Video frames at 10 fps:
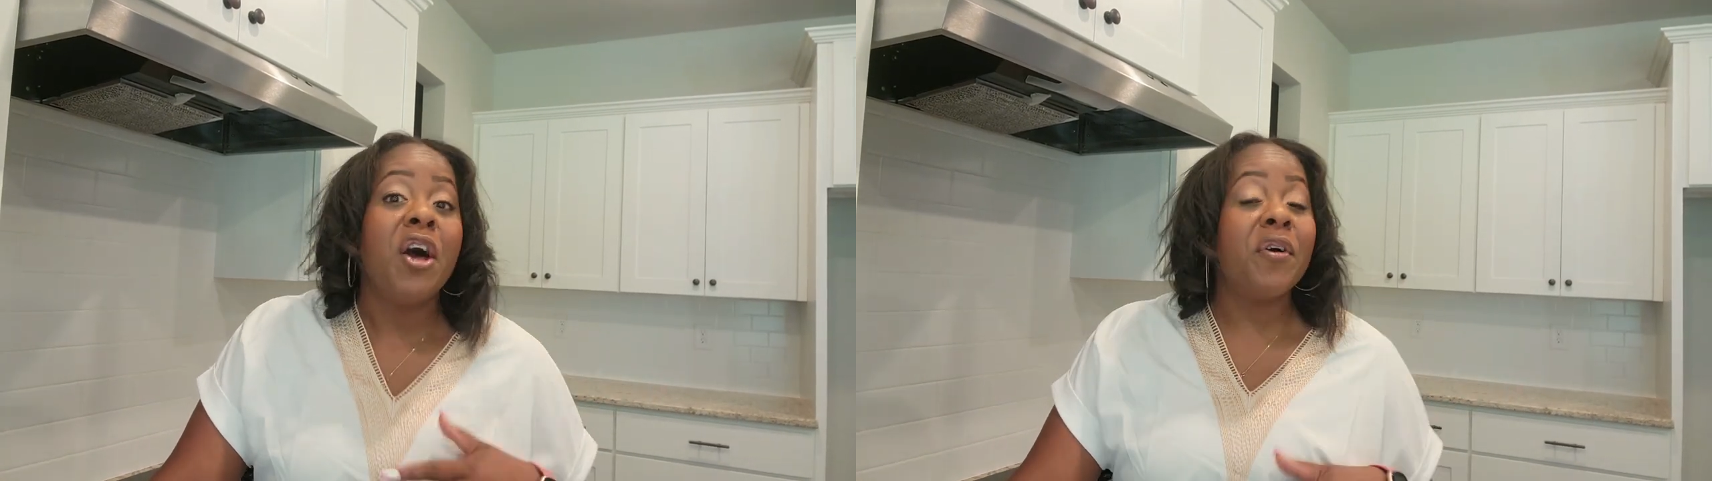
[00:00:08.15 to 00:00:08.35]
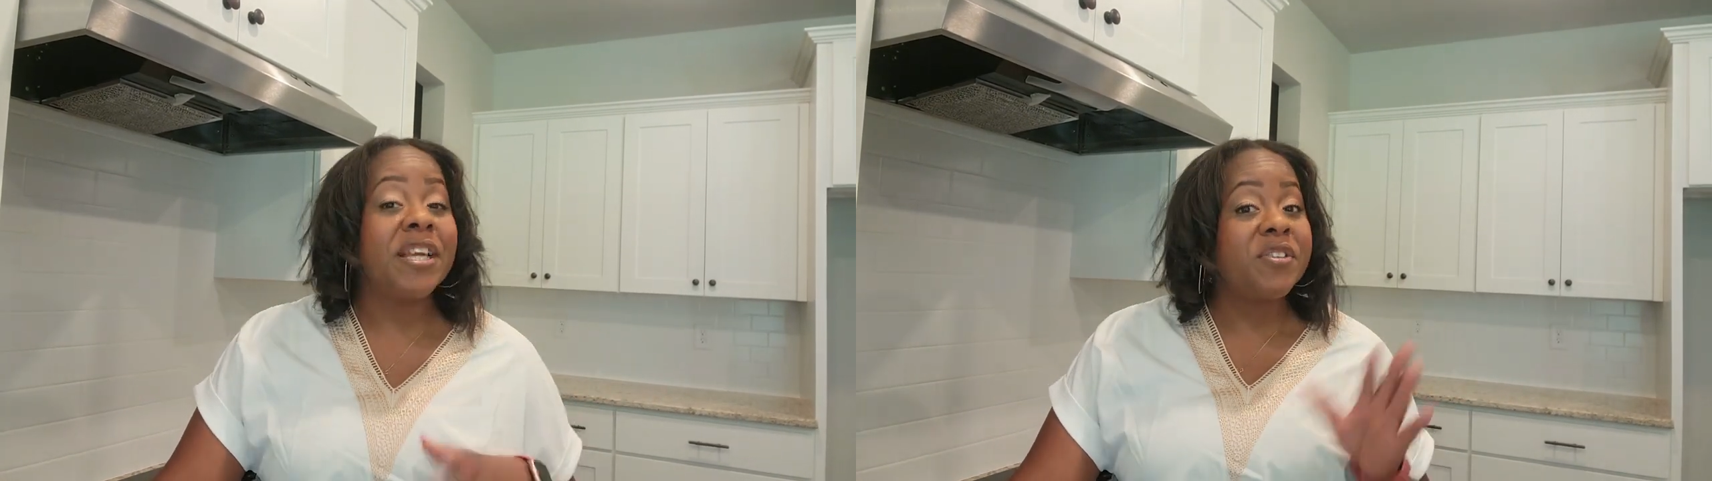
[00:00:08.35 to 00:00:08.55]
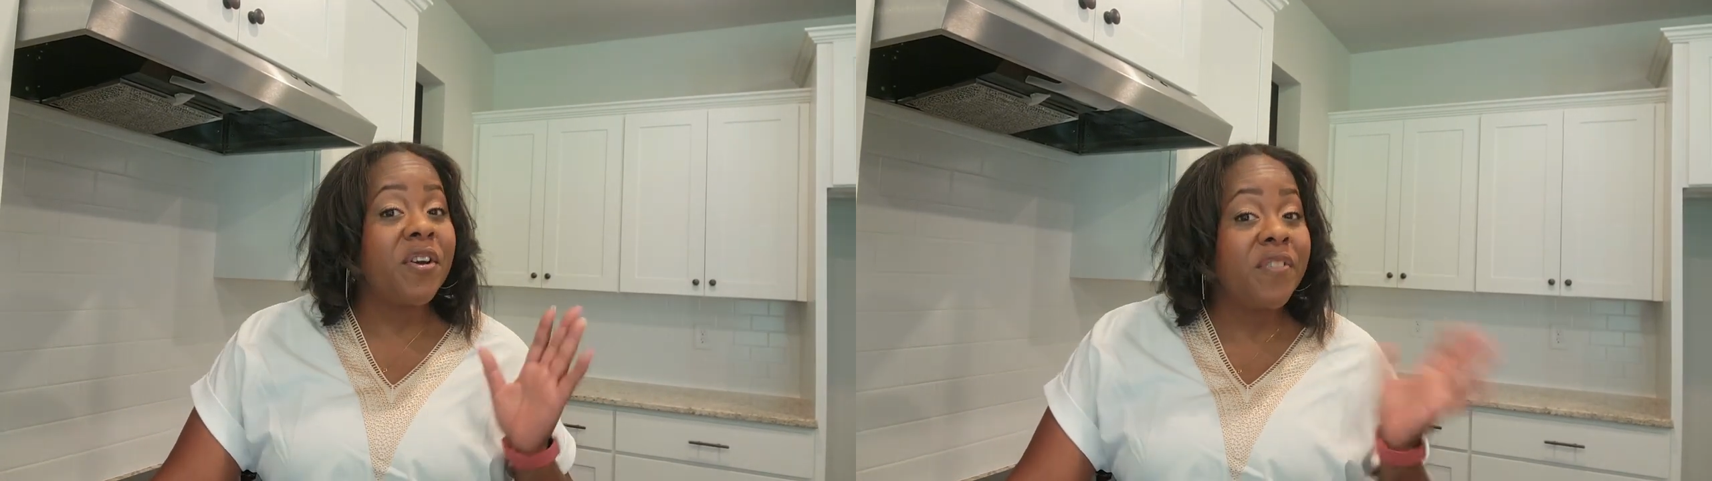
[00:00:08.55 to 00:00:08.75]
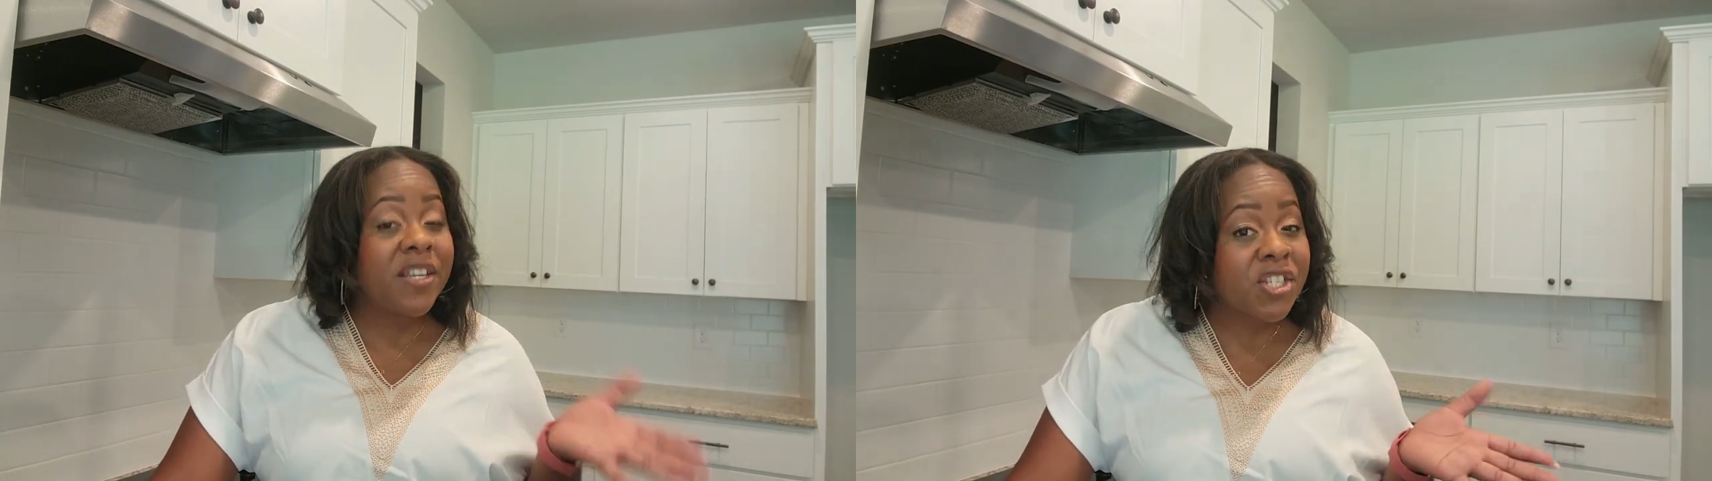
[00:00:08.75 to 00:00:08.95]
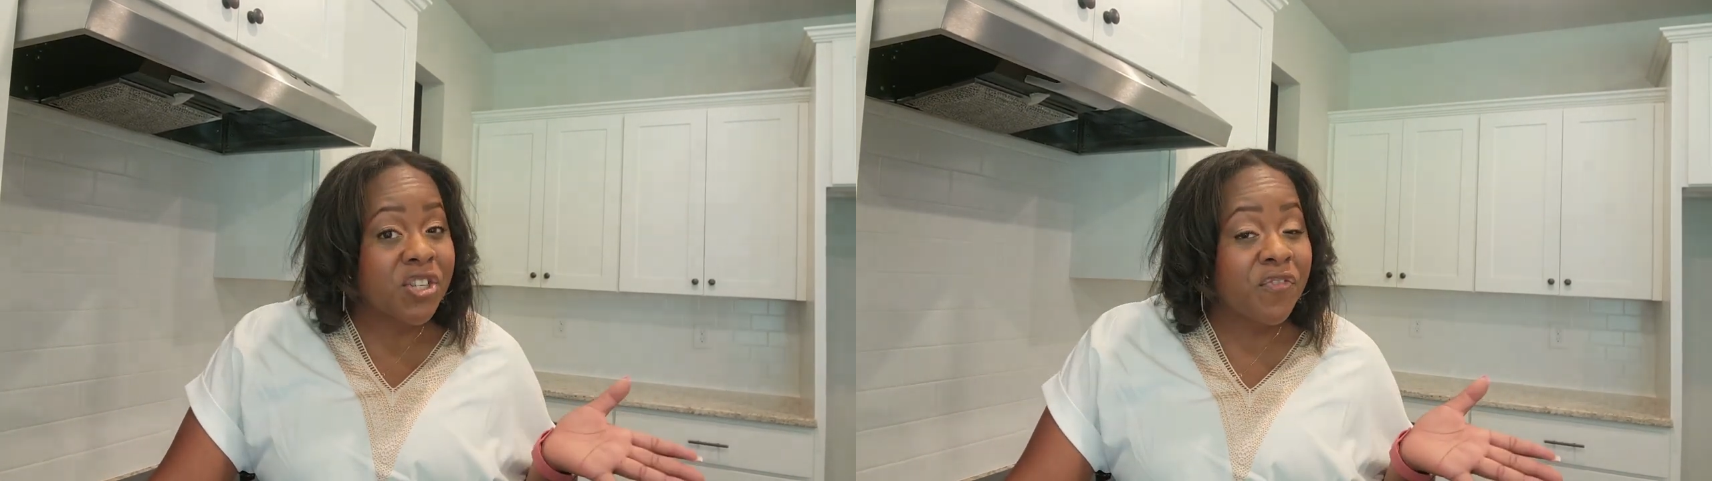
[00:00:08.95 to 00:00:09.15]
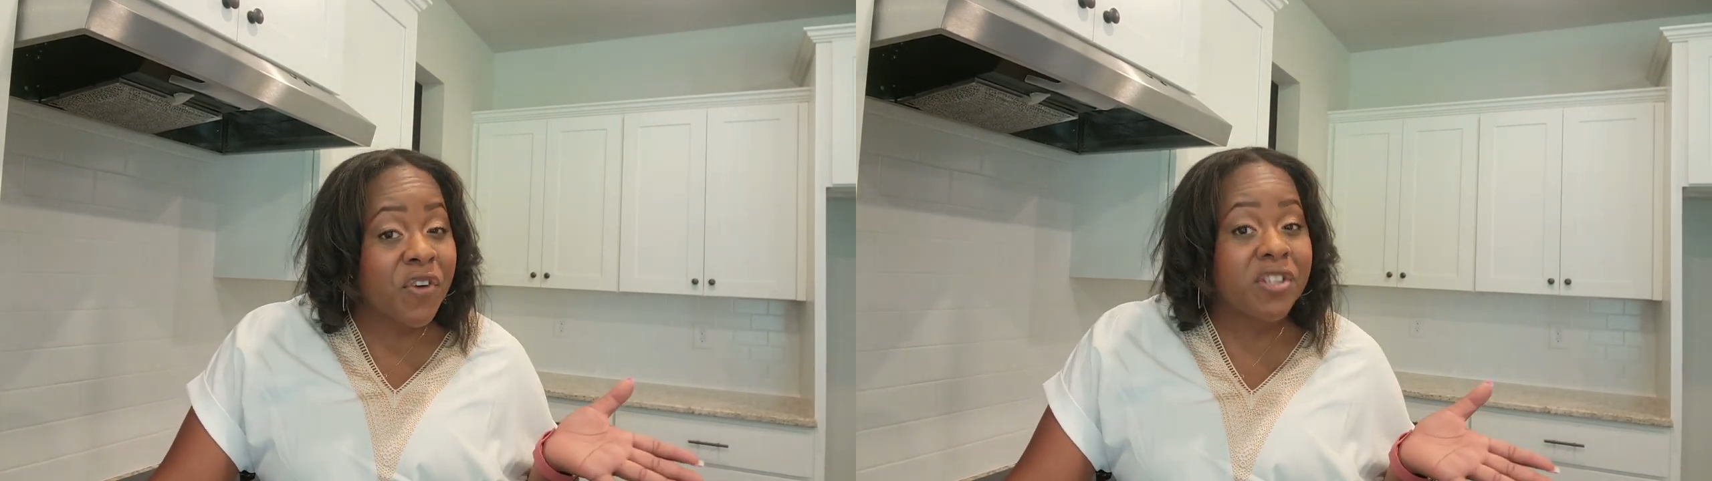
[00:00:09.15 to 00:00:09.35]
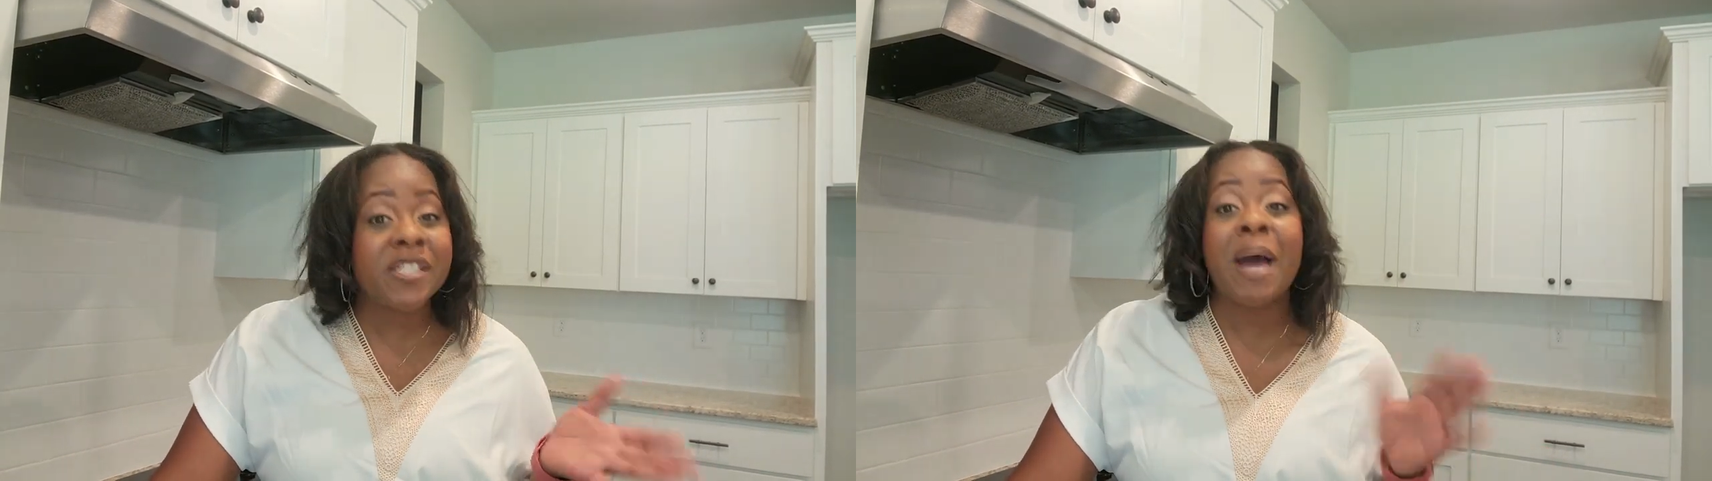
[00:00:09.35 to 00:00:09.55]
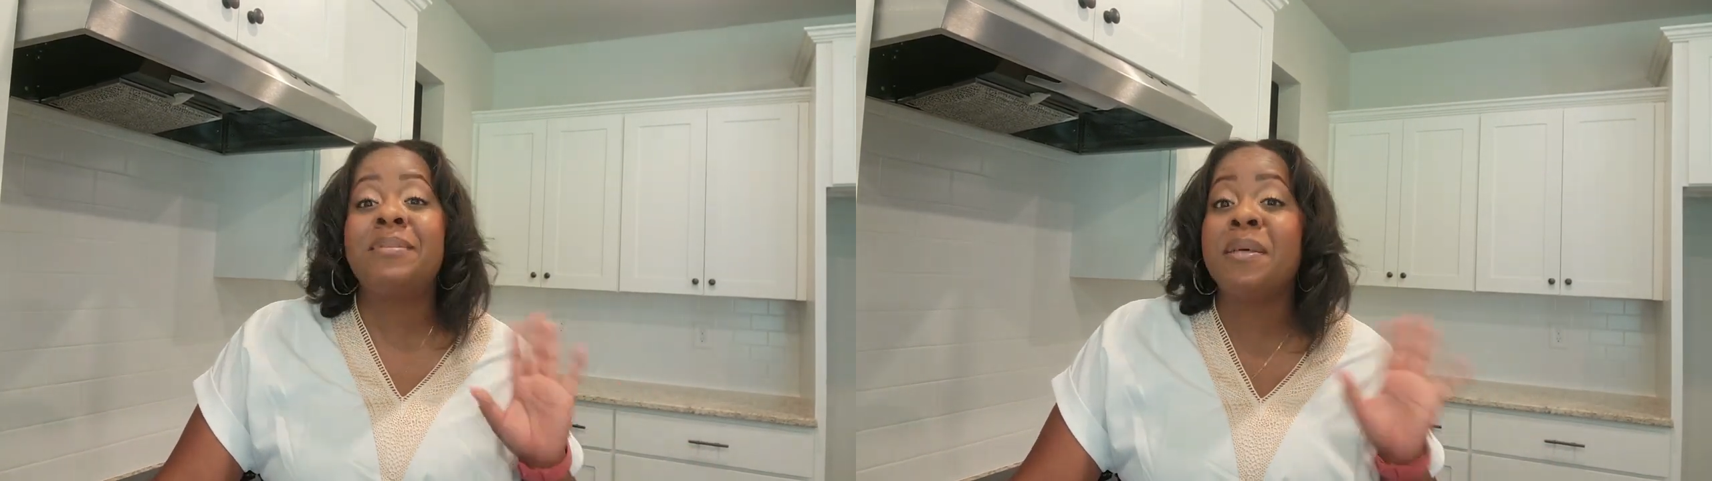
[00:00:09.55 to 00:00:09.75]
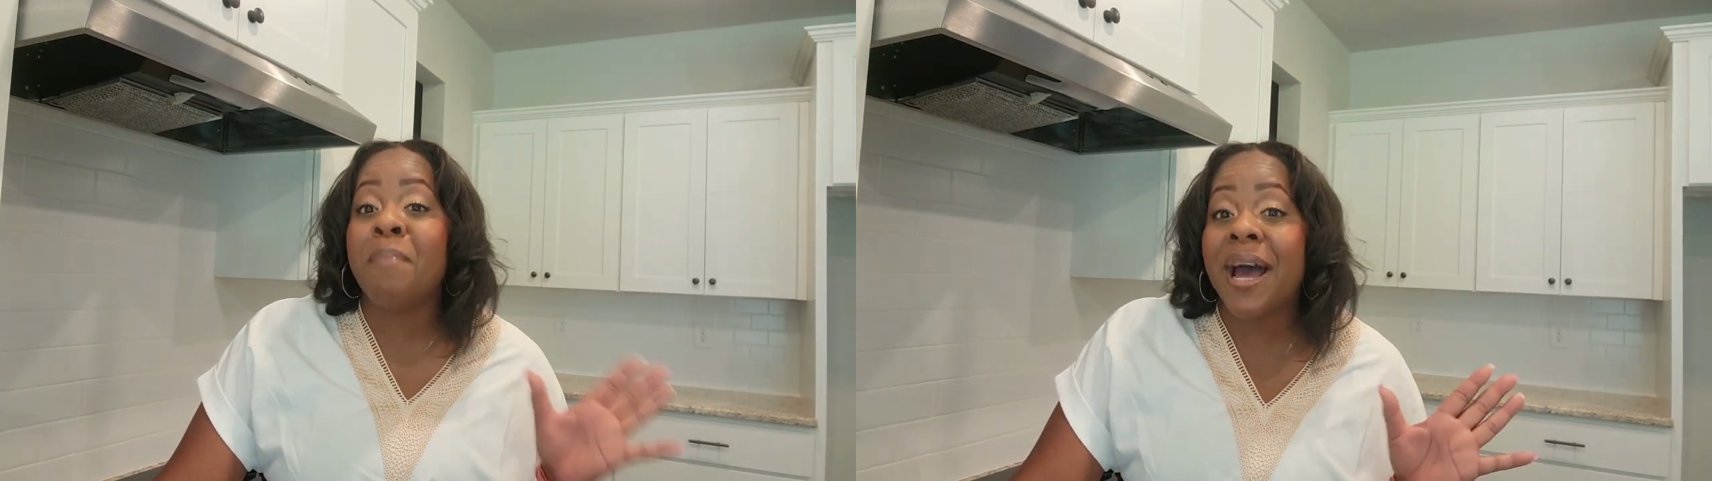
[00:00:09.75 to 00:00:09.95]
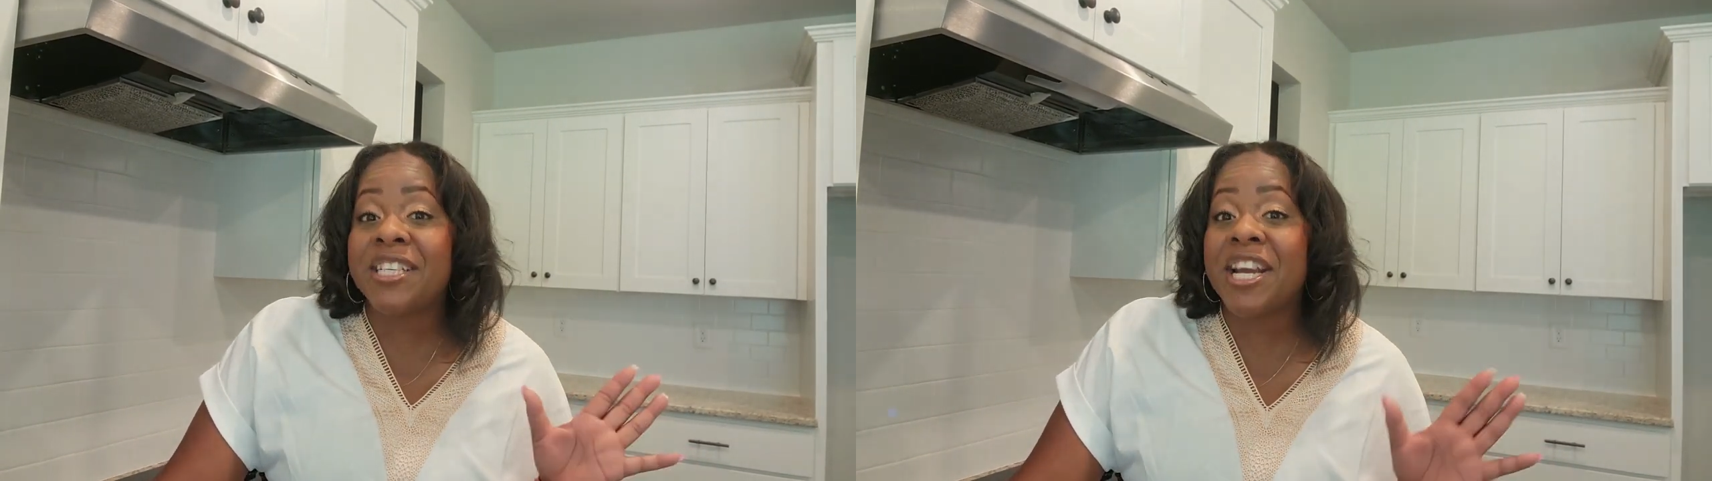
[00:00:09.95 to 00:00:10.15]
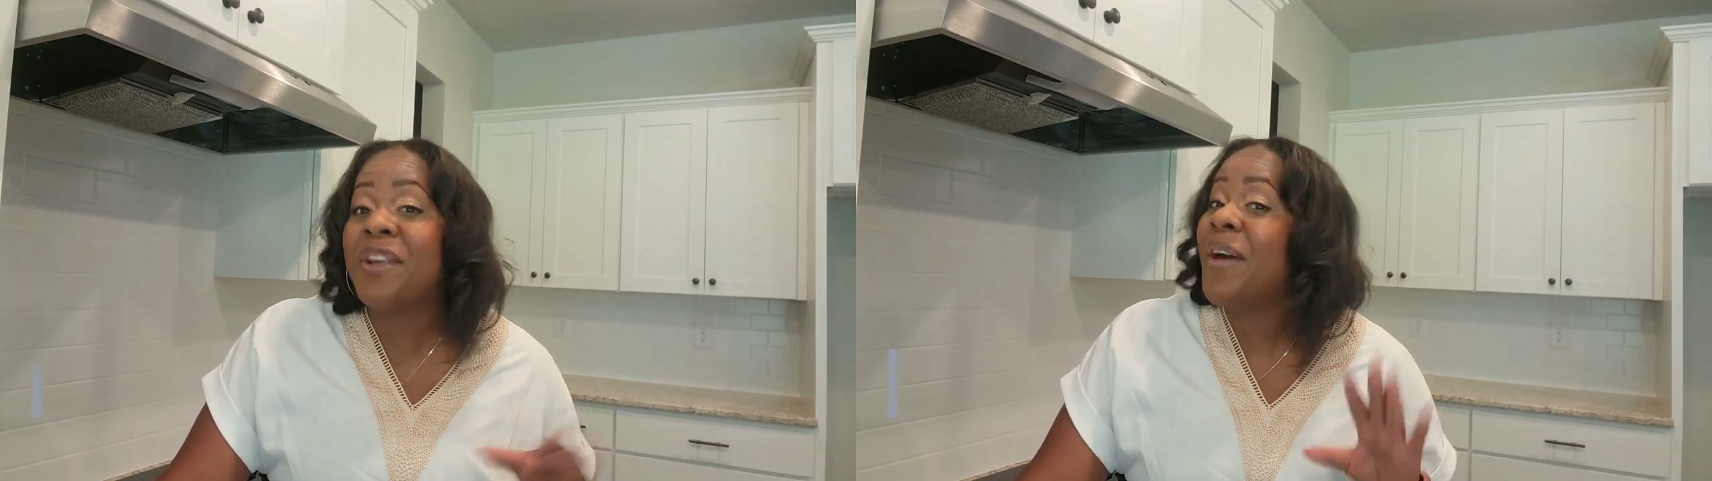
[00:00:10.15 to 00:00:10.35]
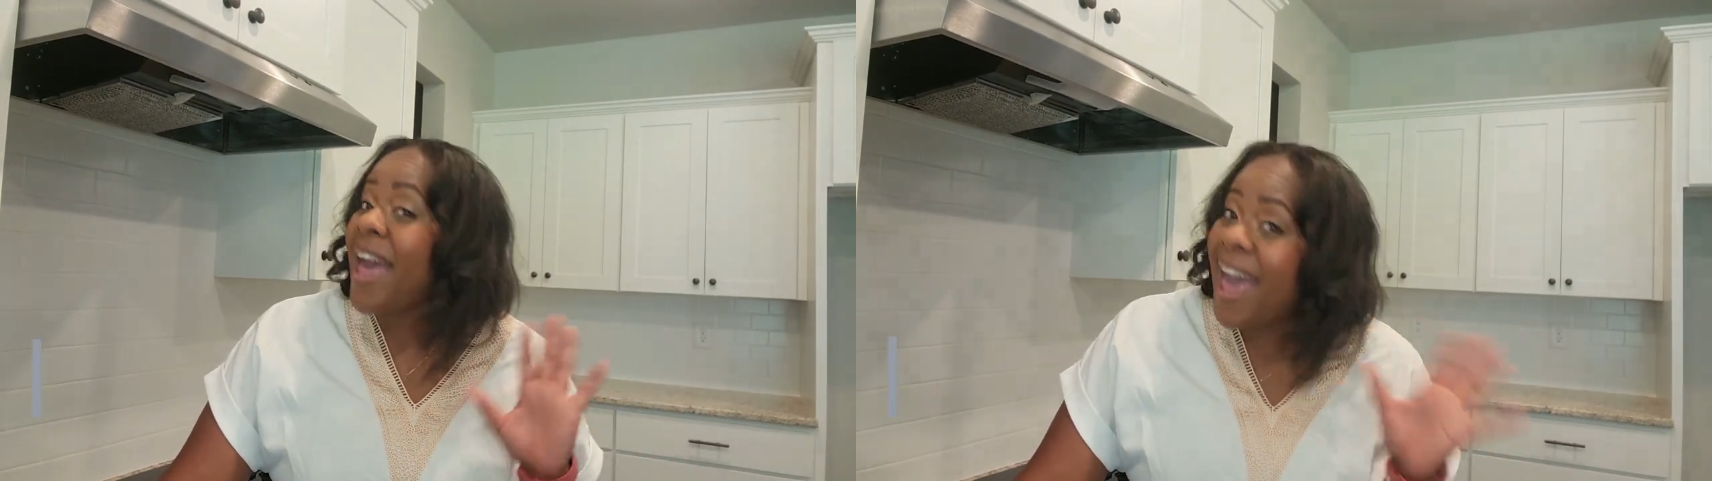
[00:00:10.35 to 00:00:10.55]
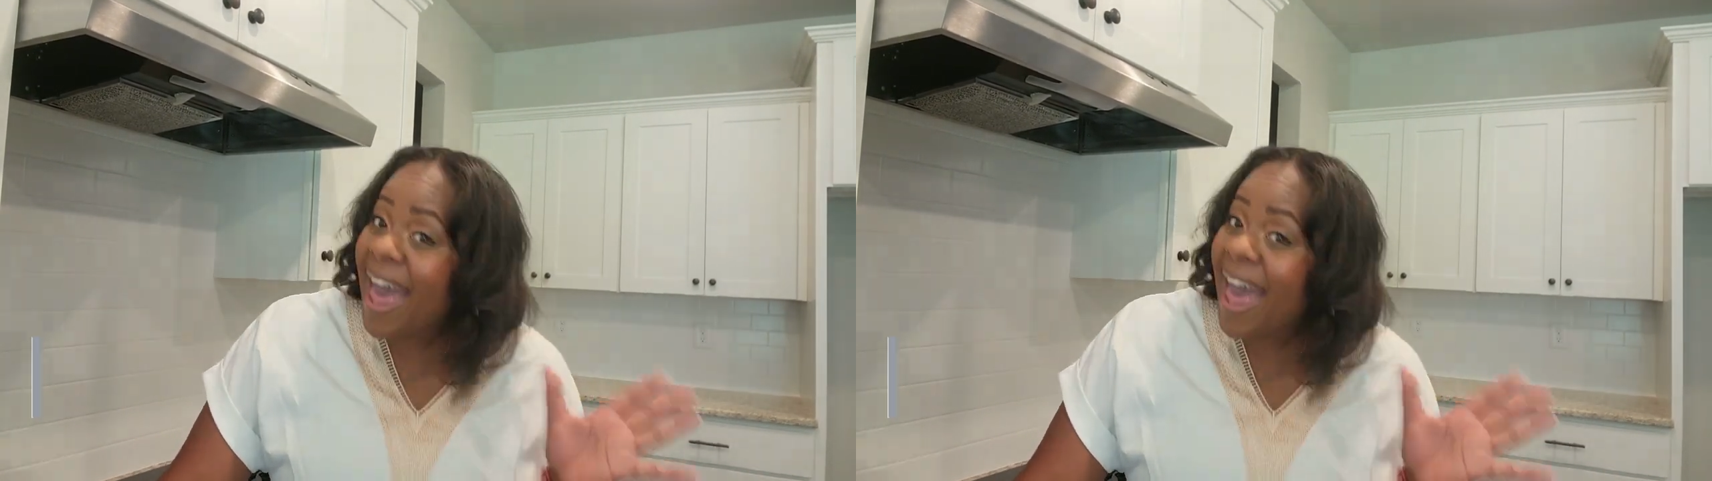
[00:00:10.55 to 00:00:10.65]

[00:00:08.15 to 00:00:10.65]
Okay, so if this is your first time to my channel,